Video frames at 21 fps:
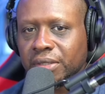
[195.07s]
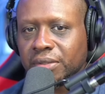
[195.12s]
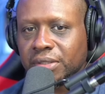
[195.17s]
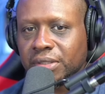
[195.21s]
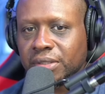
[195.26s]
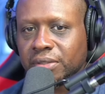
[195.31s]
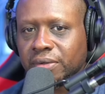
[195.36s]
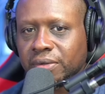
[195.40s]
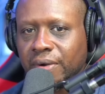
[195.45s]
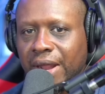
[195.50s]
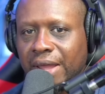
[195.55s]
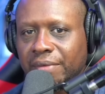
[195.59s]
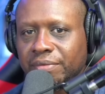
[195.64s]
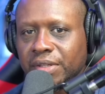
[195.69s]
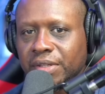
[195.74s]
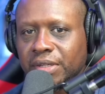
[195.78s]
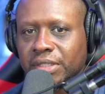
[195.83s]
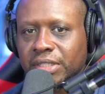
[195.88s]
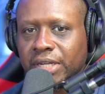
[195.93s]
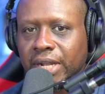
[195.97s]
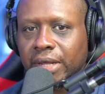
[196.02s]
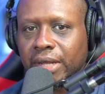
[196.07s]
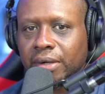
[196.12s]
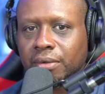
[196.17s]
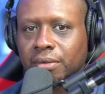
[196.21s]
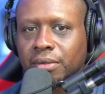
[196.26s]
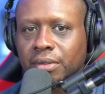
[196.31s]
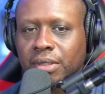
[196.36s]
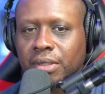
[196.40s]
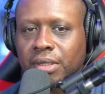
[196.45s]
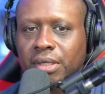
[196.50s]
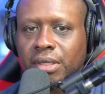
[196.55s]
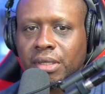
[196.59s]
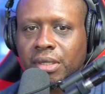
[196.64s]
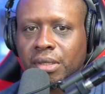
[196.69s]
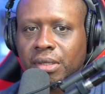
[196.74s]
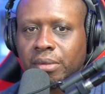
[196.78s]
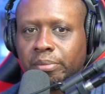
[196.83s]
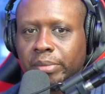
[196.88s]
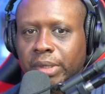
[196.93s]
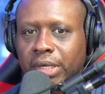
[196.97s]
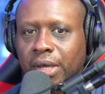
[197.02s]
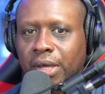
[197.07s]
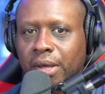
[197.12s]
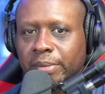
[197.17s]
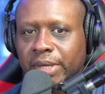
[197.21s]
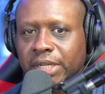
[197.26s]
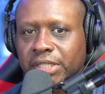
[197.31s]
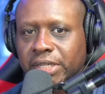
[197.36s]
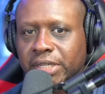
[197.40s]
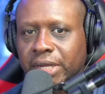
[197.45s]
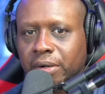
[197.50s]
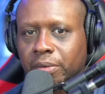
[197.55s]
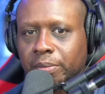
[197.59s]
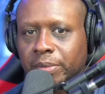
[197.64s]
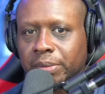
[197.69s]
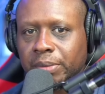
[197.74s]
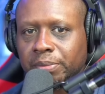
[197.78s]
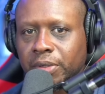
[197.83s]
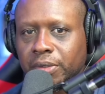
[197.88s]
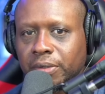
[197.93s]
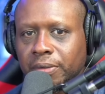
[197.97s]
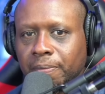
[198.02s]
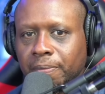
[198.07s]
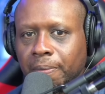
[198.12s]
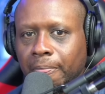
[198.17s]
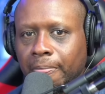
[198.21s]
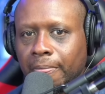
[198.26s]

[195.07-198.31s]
subscribe to the channel, become a channel member.